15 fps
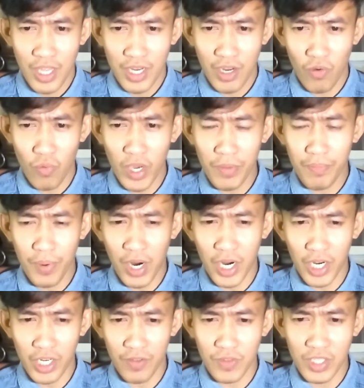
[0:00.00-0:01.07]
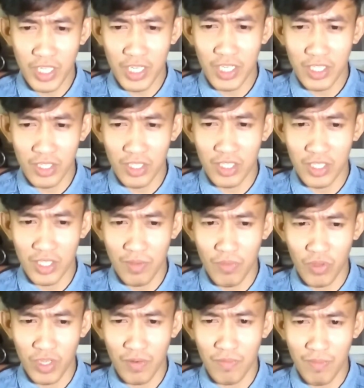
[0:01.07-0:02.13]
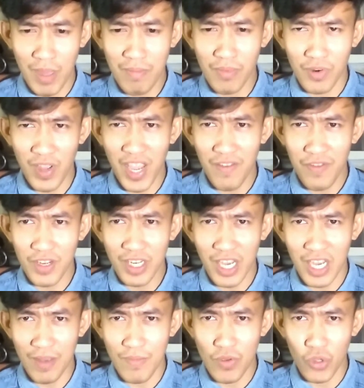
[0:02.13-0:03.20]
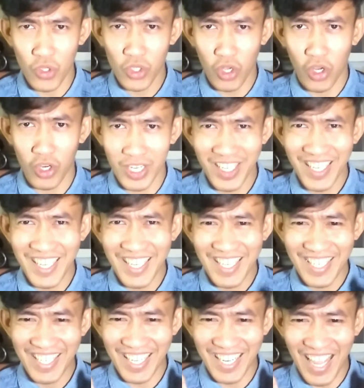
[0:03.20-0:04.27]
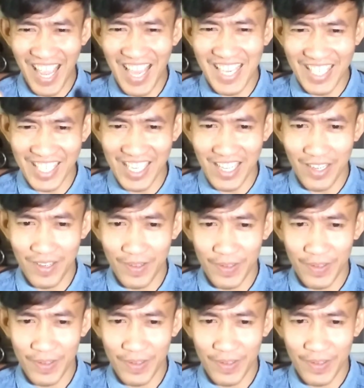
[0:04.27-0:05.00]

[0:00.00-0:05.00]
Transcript: Now, what part of skeletal system you can remember every time you saw that AC?